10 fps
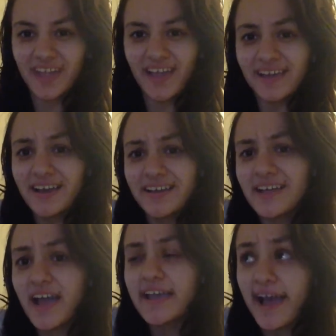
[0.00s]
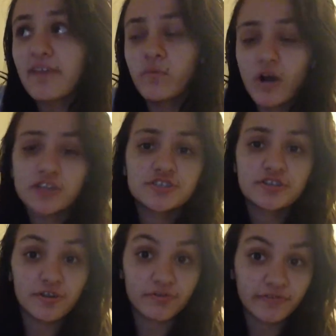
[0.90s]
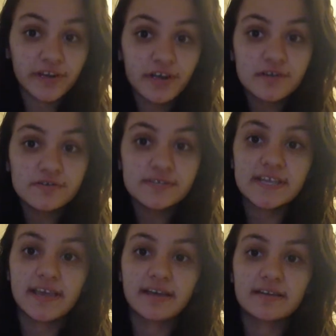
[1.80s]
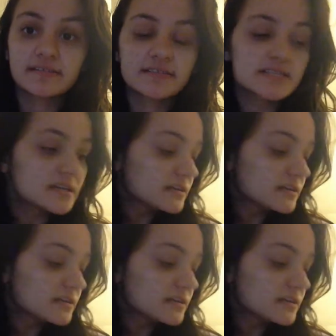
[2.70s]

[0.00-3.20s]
have watched their videos, and